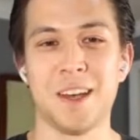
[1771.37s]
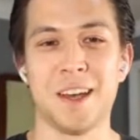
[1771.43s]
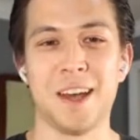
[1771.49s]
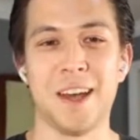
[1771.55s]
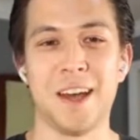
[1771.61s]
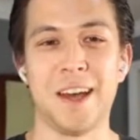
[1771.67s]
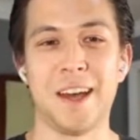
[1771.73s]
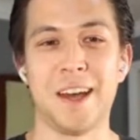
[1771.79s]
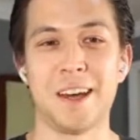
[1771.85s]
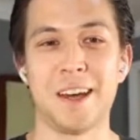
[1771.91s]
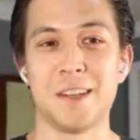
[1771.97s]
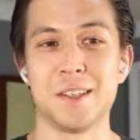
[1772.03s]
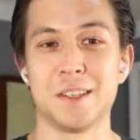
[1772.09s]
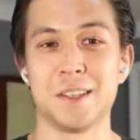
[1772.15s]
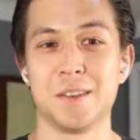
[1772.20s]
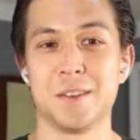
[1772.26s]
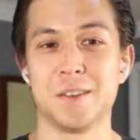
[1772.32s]

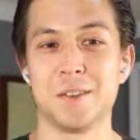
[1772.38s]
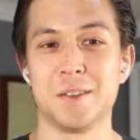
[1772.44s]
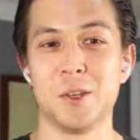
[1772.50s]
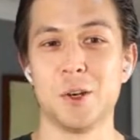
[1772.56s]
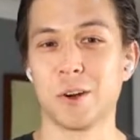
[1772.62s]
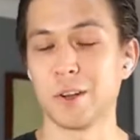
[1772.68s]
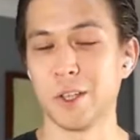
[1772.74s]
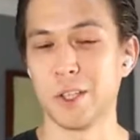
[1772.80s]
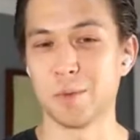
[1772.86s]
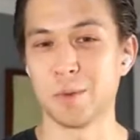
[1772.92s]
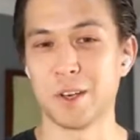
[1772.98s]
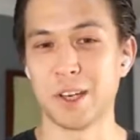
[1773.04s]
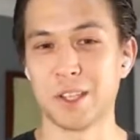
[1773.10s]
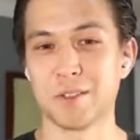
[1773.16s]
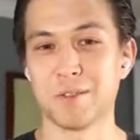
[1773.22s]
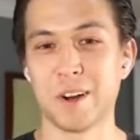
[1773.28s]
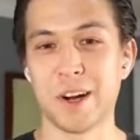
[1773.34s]
And Jurgen Klinsmann
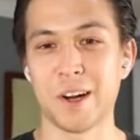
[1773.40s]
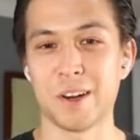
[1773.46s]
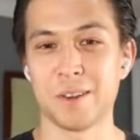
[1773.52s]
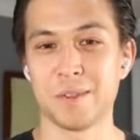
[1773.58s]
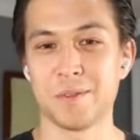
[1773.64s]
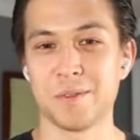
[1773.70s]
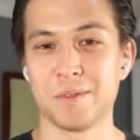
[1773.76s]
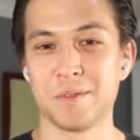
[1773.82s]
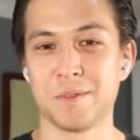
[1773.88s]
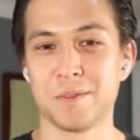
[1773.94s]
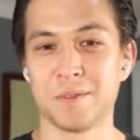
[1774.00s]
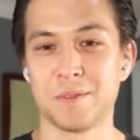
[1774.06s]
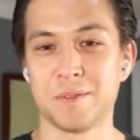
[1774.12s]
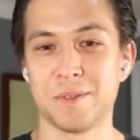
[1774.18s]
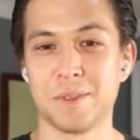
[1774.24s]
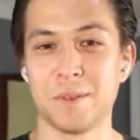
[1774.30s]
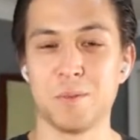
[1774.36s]
gets fired.
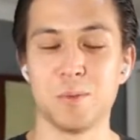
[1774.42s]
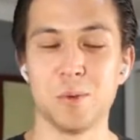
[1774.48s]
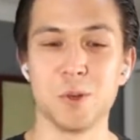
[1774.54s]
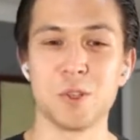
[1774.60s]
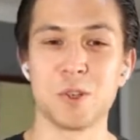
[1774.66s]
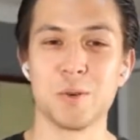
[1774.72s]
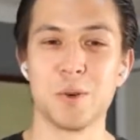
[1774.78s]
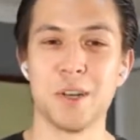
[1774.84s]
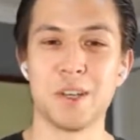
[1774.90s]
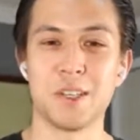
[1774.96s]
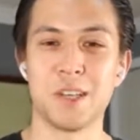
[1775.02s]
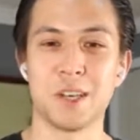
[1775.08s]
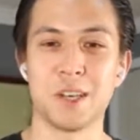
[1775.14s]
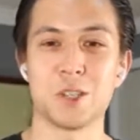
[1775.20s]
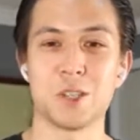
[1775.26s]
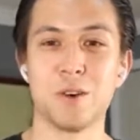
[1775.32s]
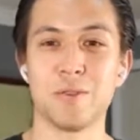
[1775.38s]
Bruce Arena
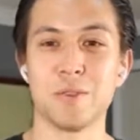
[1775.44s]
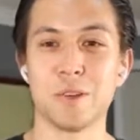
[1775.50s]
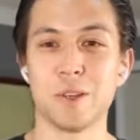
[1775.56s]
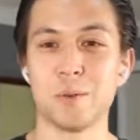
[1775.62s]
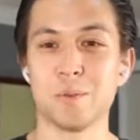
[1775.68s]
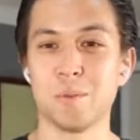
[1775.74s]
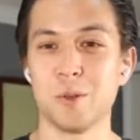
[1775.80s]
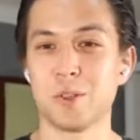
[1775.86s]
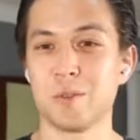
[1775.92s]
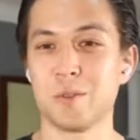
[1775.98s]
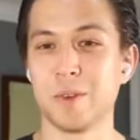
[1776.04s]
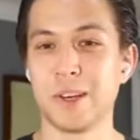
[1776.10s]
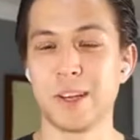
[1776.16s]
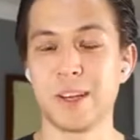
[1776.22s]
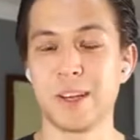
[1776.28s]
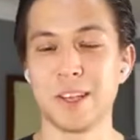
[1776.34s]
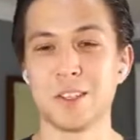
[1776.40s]
takes over. Bruce
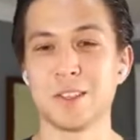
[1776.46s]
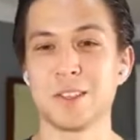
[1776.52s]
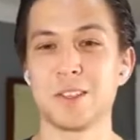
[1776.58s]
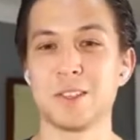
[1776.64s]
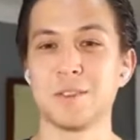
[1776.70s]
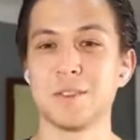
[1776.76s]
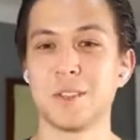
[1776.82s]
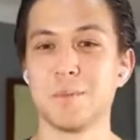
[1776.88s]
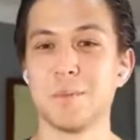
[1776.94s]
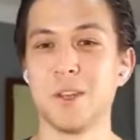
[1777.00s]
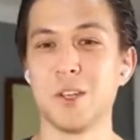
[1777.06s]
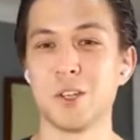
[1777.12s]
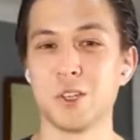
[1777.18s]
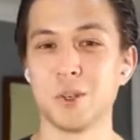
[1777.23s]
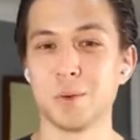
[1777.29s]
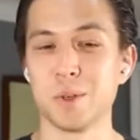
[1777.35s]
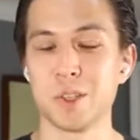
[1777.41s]
Arena gets some
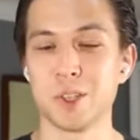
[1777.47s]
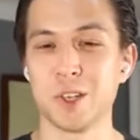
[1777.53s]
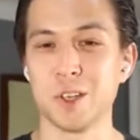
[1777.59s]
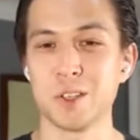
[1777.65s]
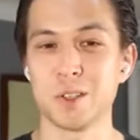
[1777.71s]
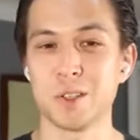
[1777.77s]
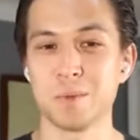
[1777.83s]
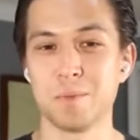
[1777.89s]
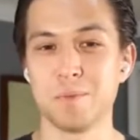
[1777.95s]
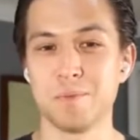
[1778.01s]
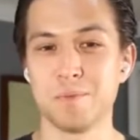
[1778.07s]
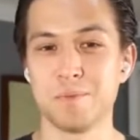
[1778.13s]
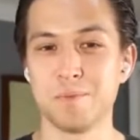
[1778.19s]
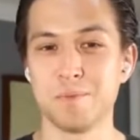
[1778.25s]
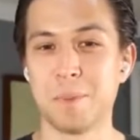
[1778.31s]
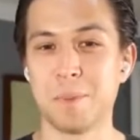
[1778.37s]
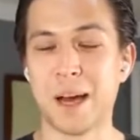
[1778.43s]
initial results
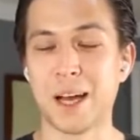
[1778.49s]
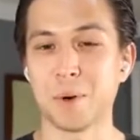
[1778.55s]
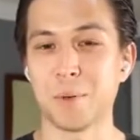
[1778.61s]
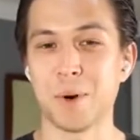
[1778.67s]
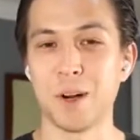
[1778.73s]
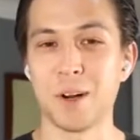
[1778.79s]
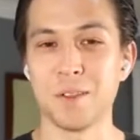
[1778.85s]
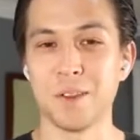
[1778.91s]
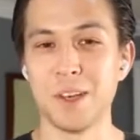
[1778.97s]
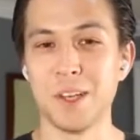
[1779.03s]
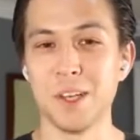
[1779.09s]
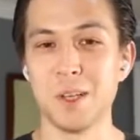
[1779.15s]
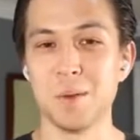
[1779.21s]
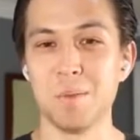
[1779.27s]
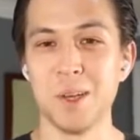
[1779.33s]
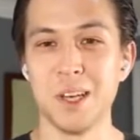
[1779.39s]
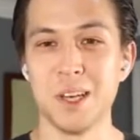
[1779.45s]
back where they need to
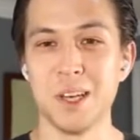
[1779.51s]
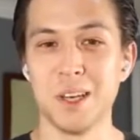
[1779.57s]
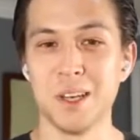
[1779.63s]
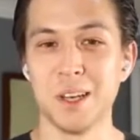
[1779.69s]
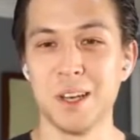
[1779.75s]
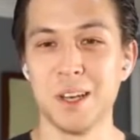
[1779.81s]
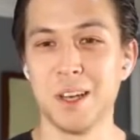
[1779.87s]
be.